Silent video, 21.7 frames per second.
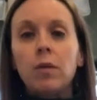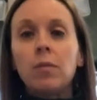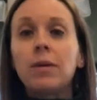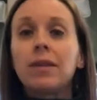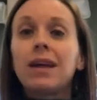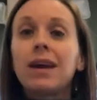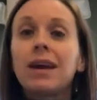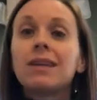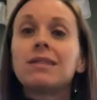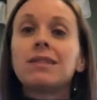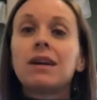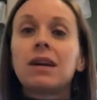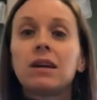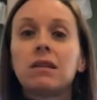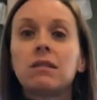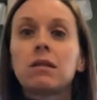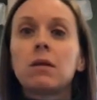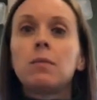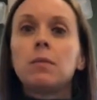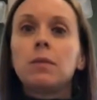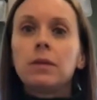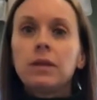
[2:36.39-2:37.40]
But like I said, it's
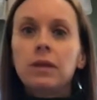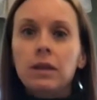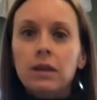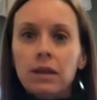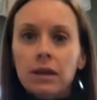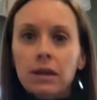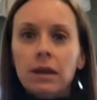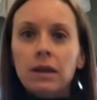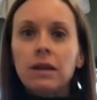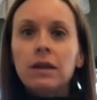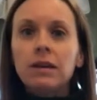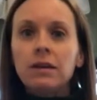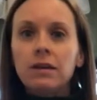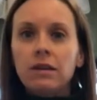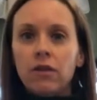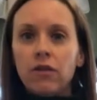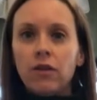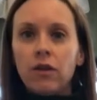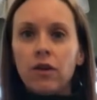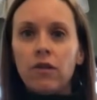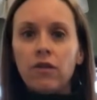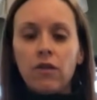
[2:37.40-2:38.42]
completely
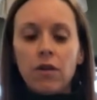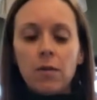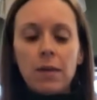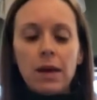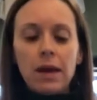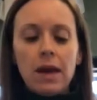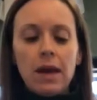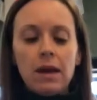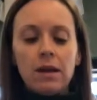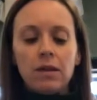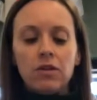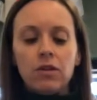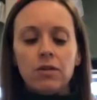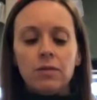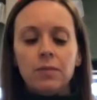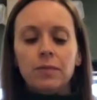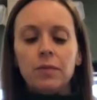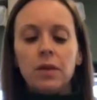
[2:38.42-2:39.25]
different from a candle.